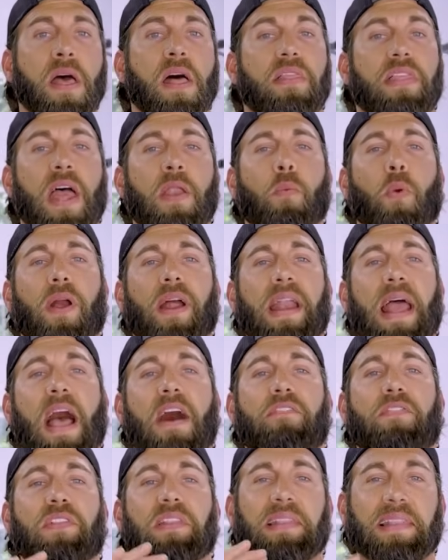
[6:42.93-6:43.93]
then we're gonna
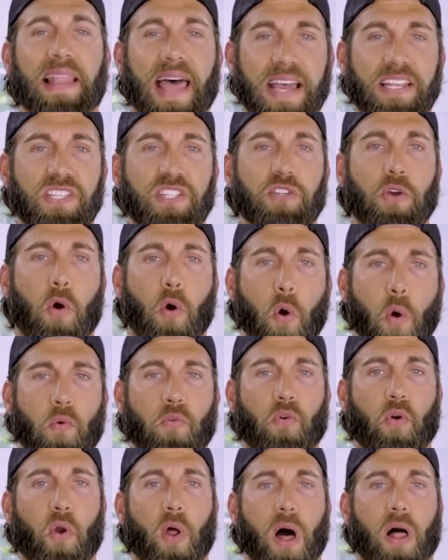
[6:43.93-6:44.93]
have less
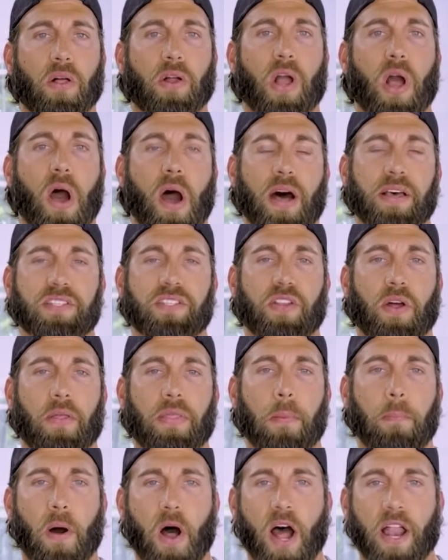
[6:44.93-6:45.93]
overall cost on
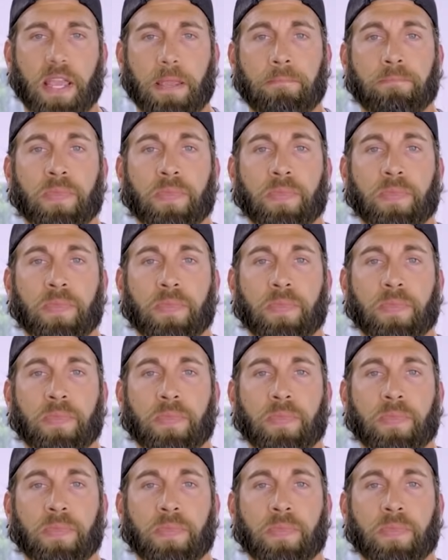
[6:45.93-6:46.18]
the body.